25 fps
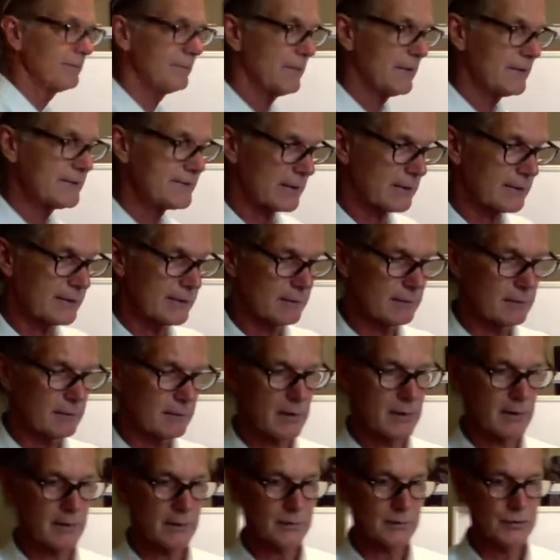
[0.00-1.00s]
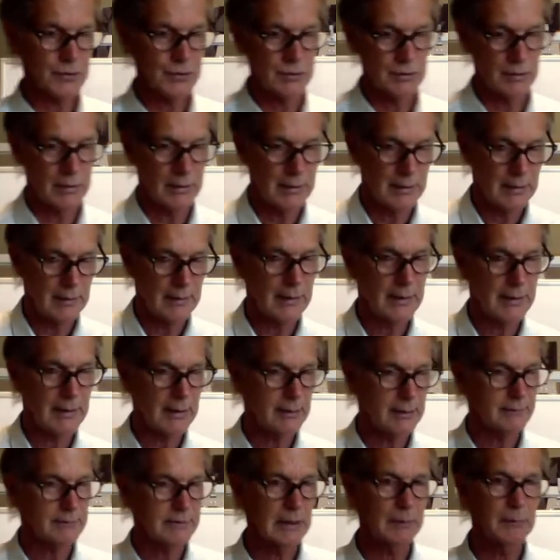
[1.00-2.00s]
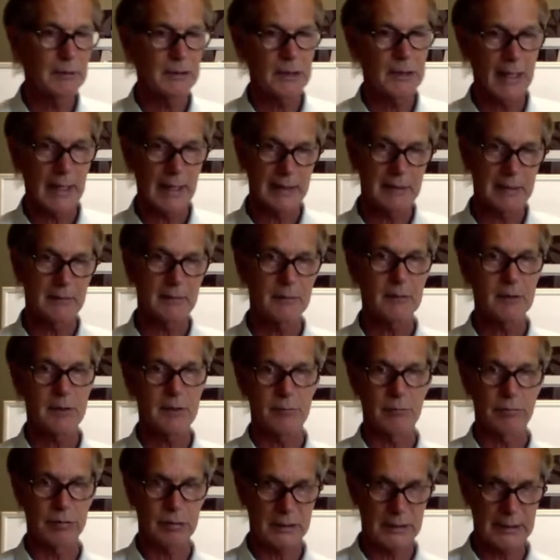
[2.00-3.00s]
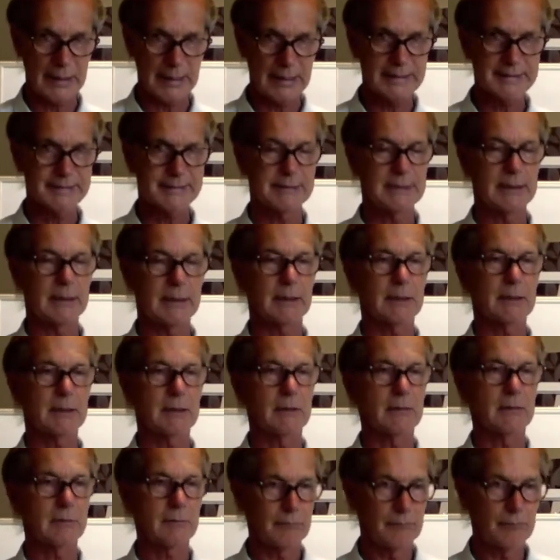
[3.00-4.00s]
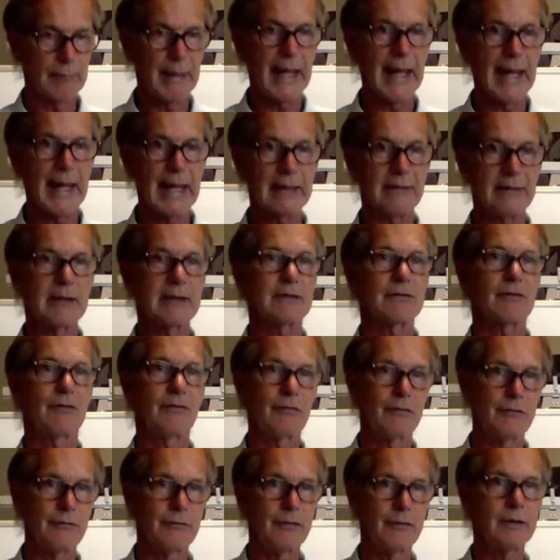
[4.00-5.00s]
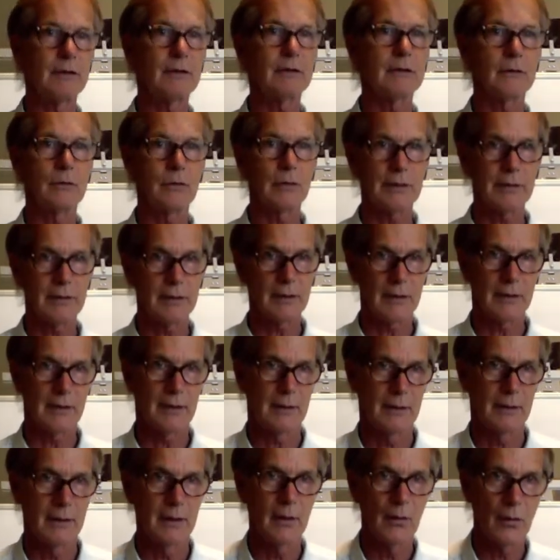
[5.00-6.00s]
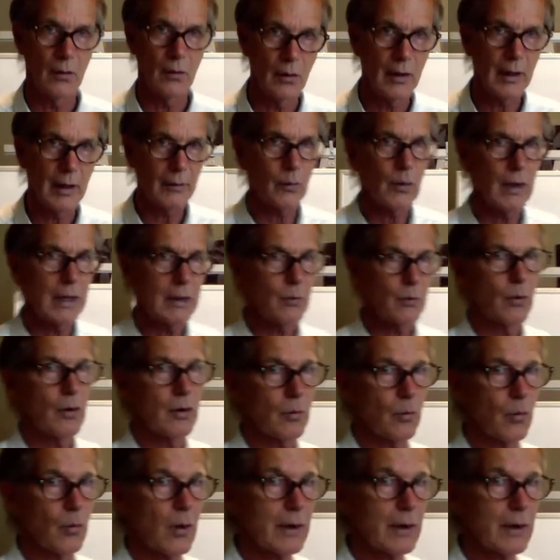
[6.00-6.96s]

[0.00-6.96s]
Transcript: basically a large double-lined plastic bag that's filled with quite warm